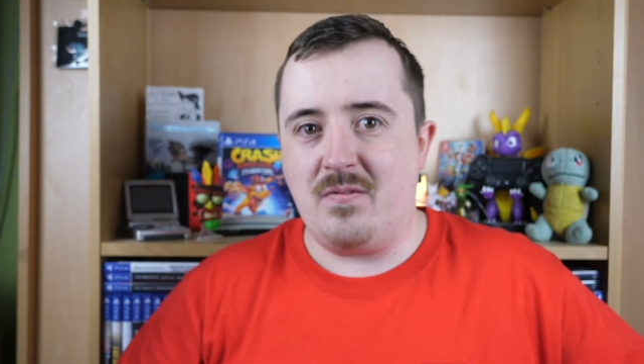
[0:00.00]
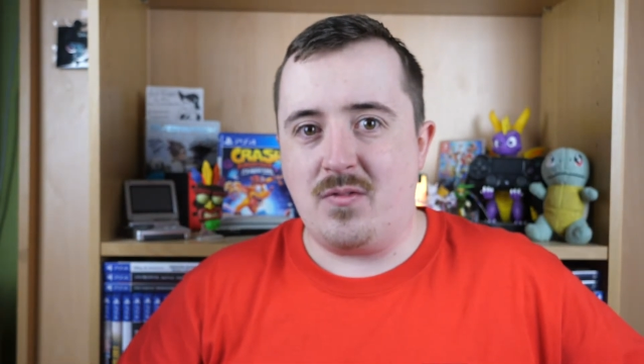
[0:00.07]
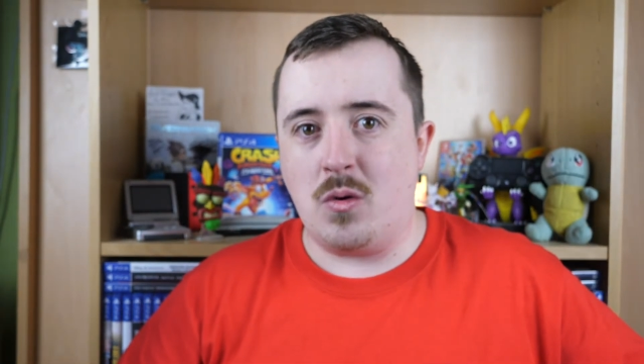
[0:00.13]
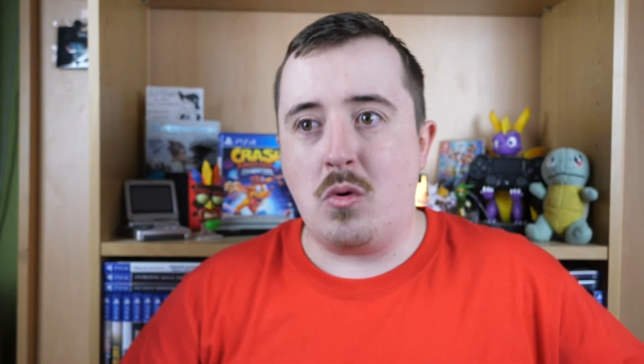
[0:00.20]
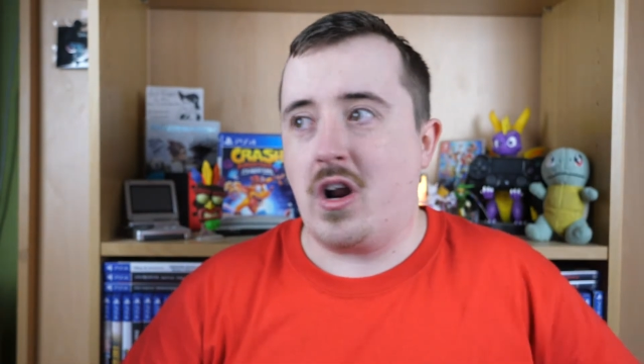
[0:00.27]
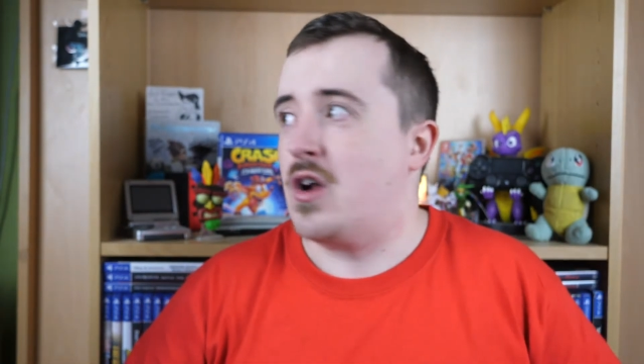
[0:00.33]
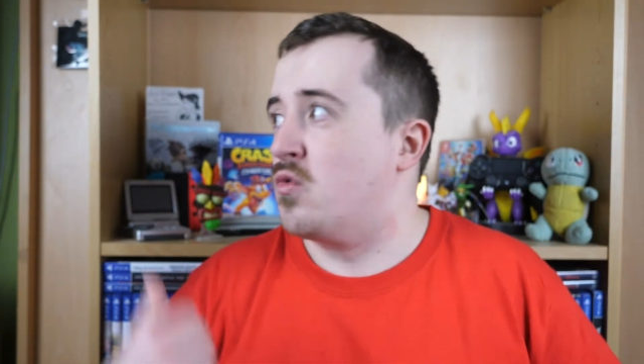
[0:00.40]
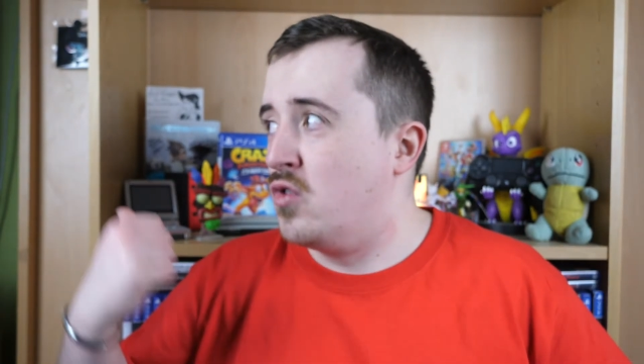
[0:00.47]

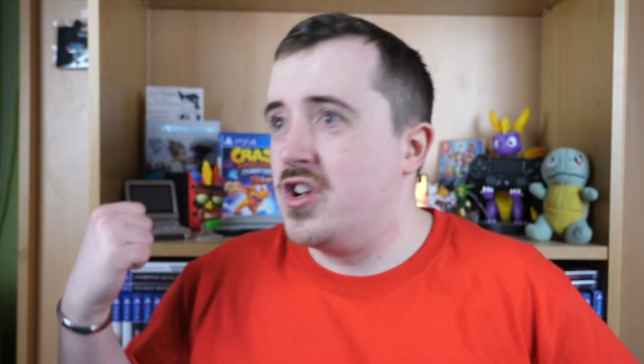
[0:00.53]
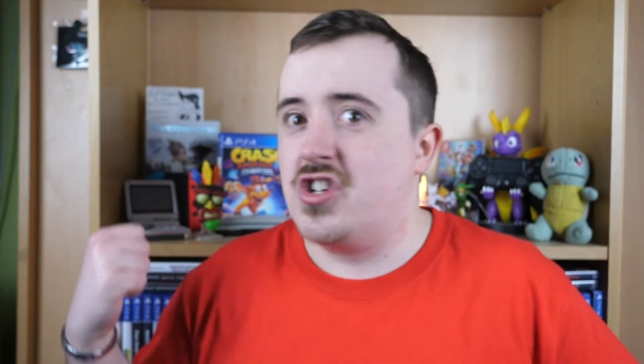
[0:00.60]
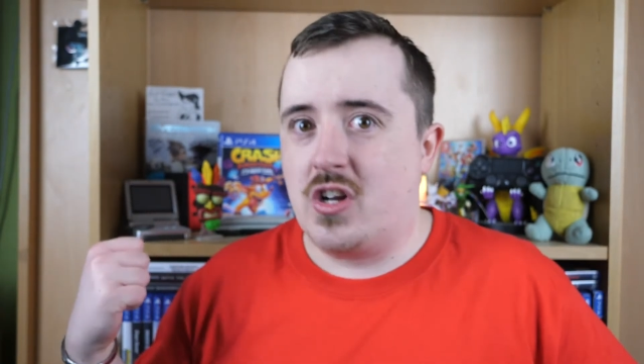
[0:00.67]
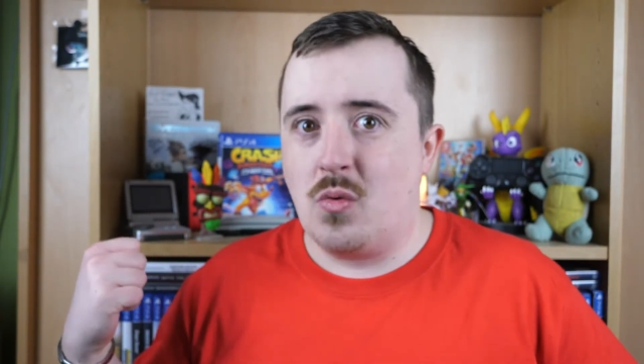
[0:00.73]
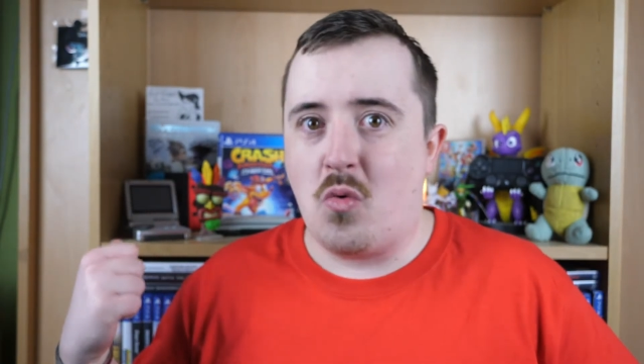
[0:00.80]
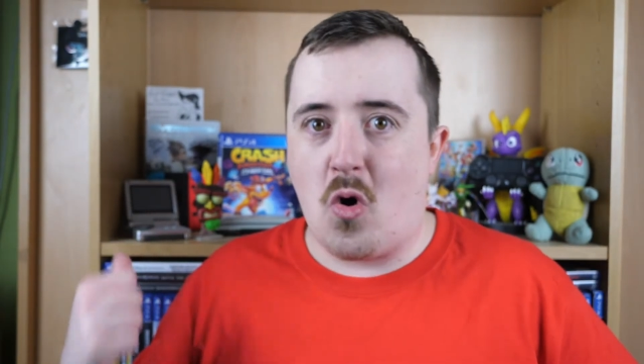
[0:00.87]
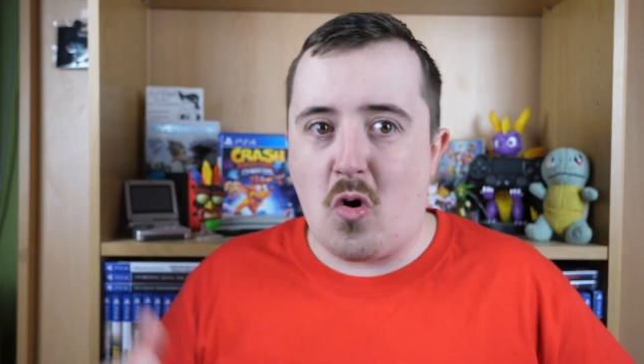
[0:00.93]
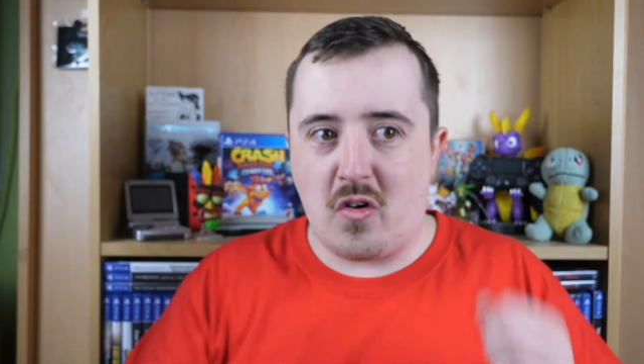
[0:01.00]
When I originally
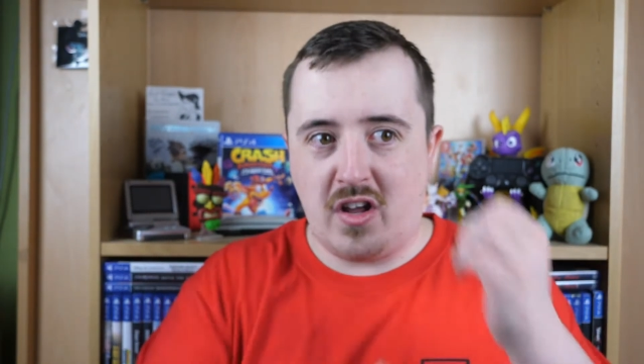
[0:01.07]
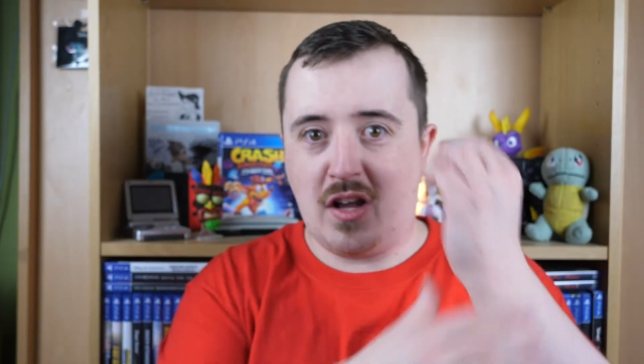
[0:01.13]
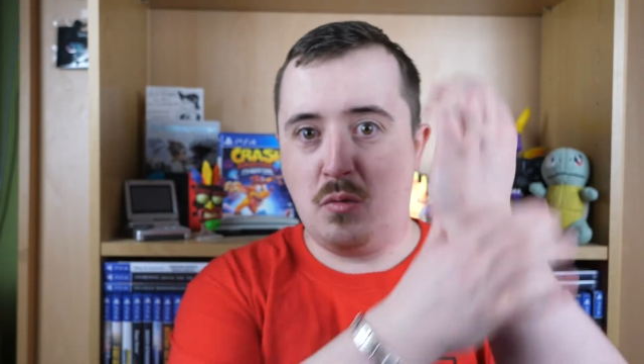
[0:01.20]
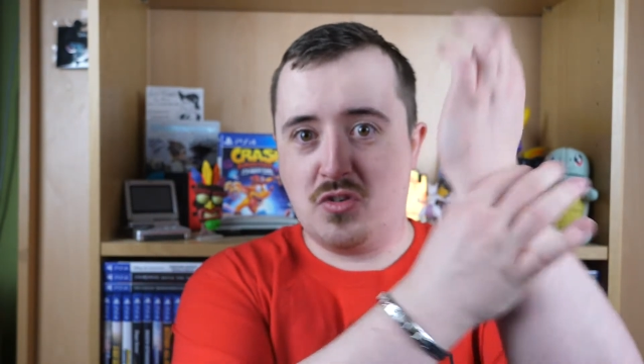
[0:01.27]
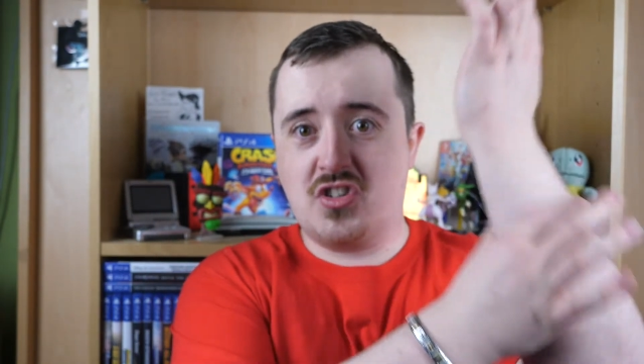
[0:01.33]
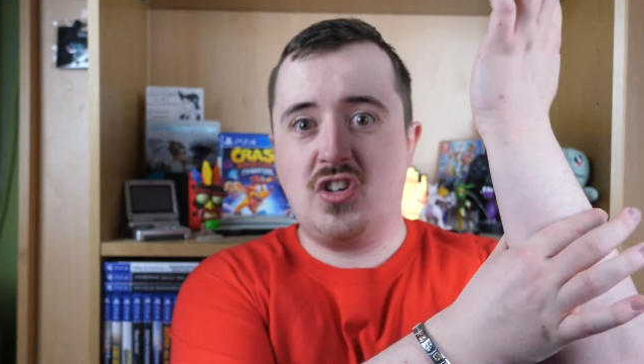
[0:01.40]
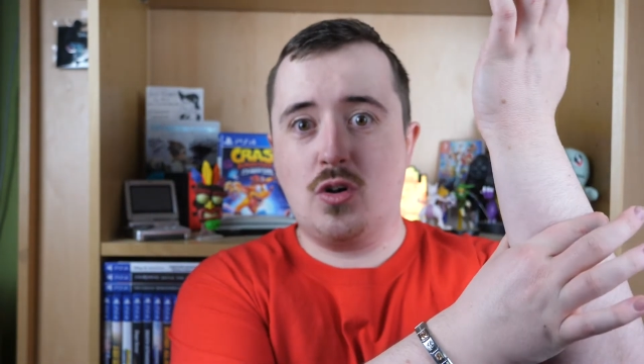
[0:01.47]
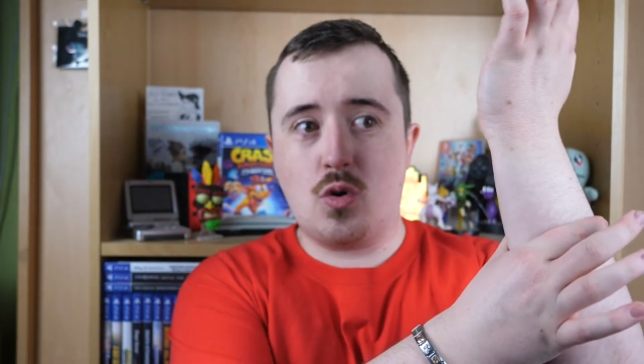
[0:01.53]
wore it, it
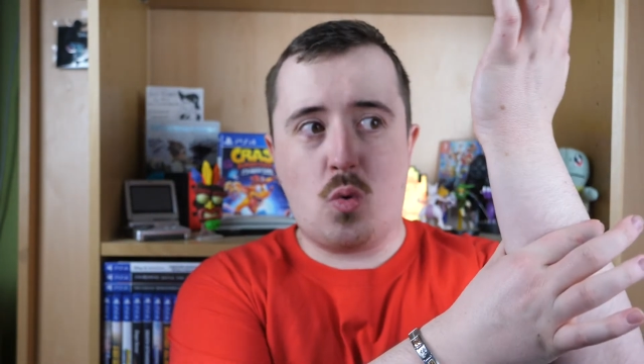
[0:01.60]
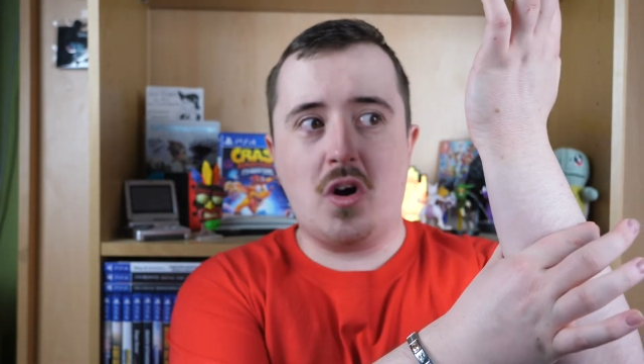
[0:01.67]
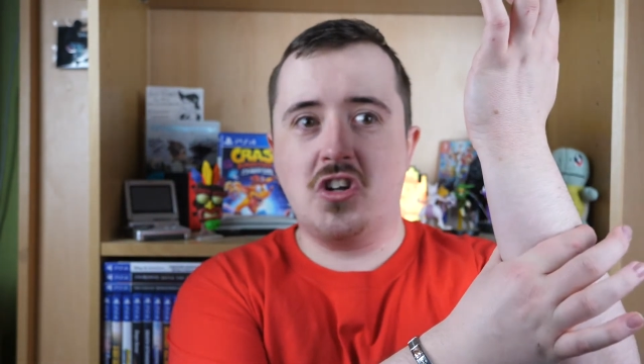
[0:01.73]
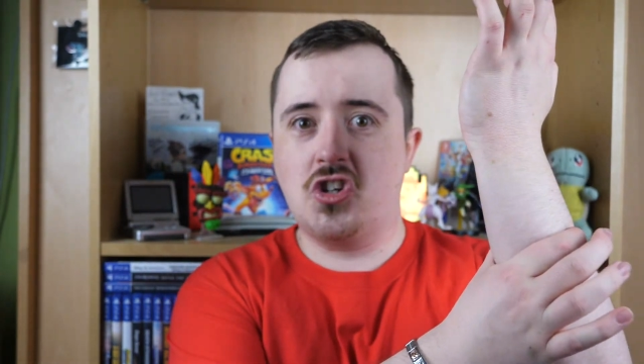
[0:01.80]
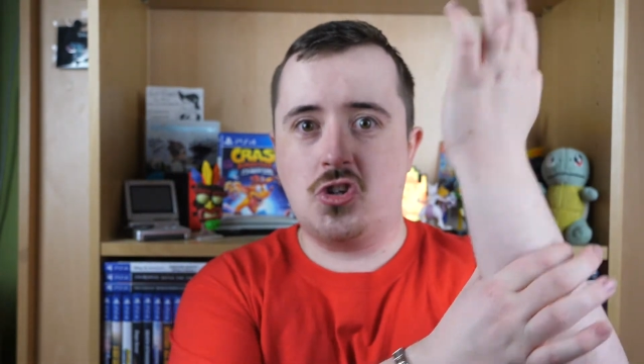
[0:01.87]
was still quite